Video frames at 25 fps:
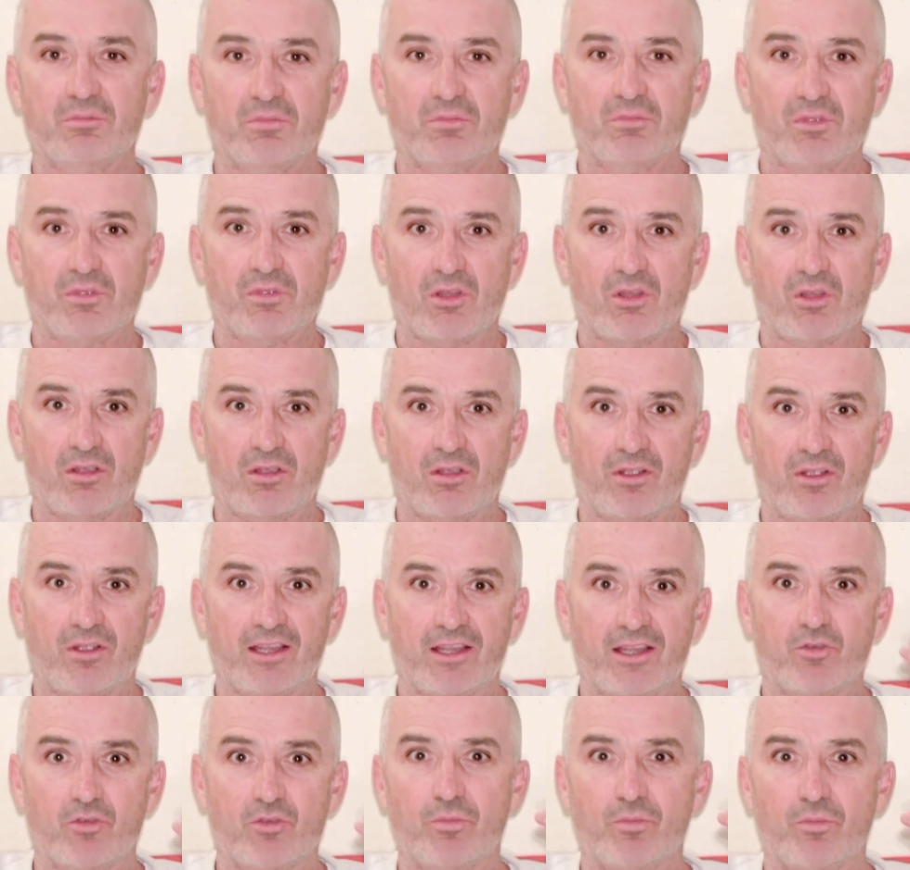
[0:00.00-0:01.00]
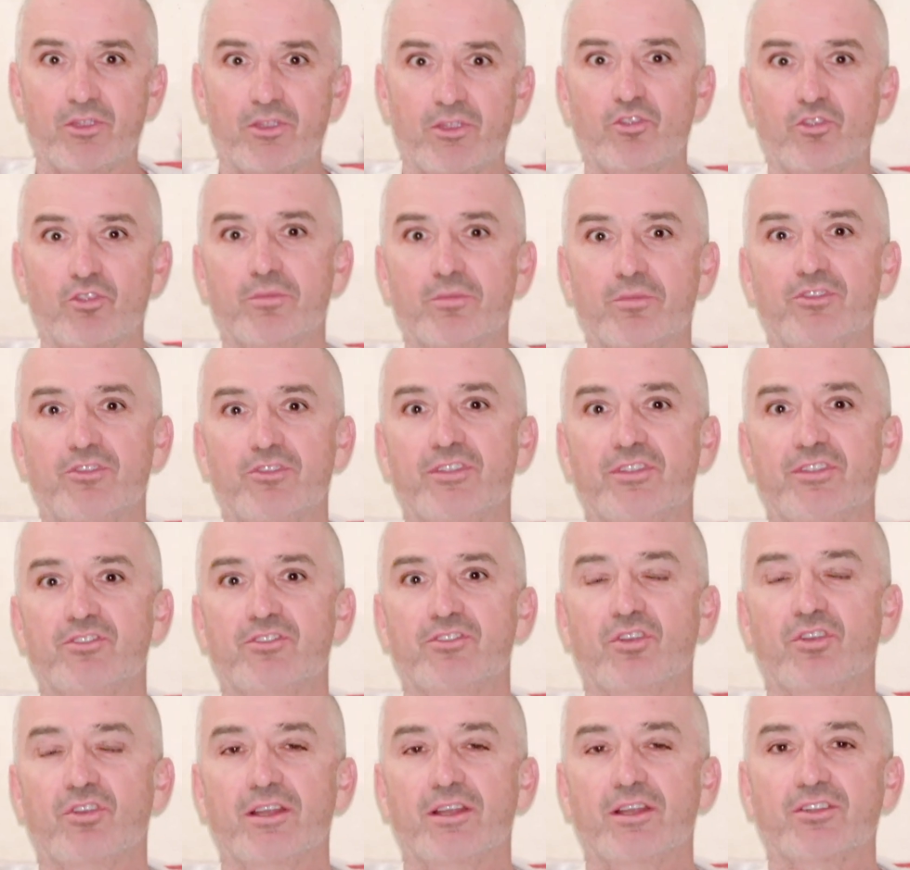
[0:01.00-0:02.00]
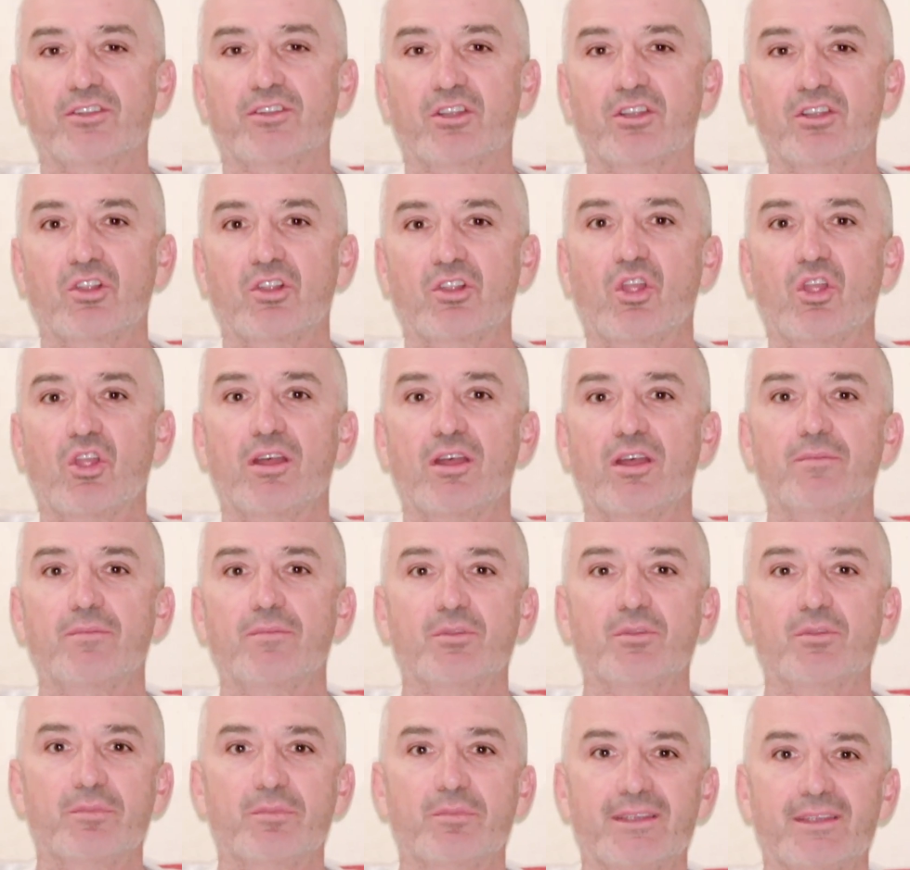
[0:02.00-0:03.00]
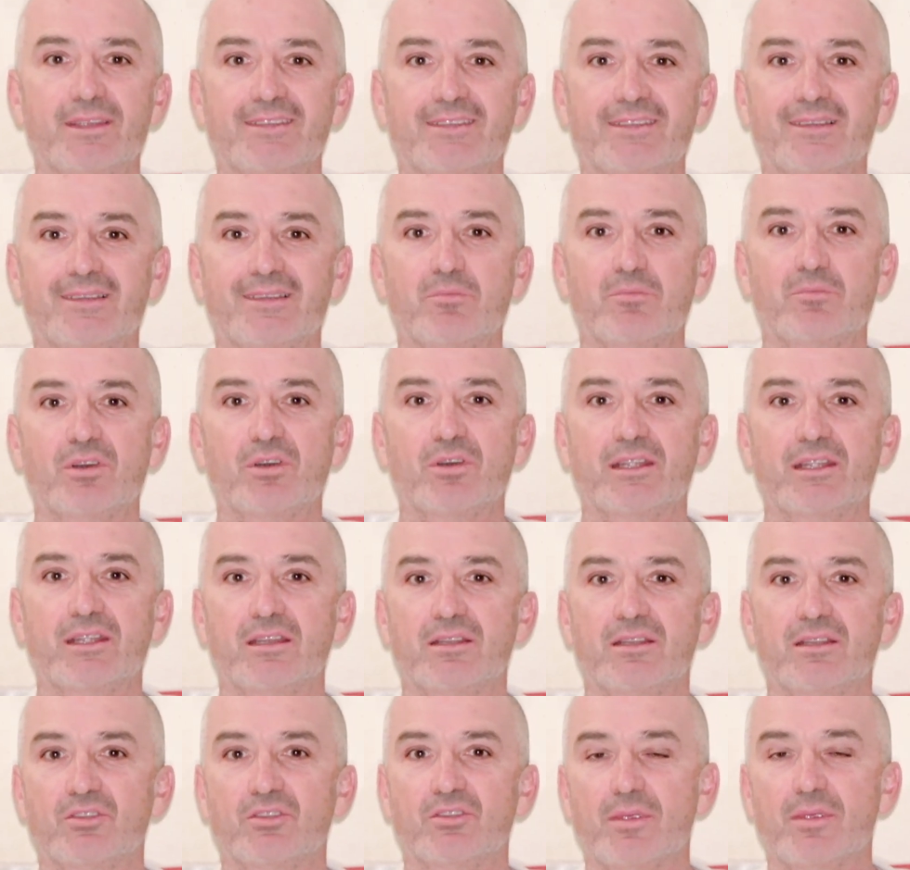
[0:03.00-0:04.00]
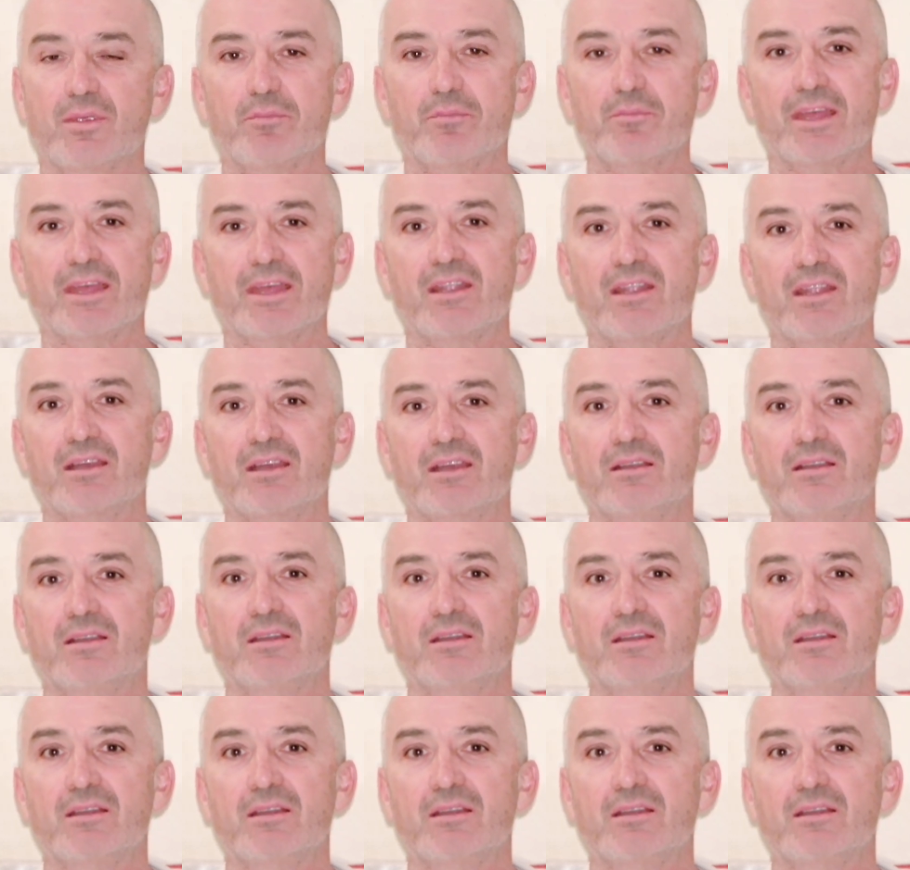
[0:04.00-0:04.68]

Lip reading: hierarchical pyramids they're trying to climb to be somebody and to be better.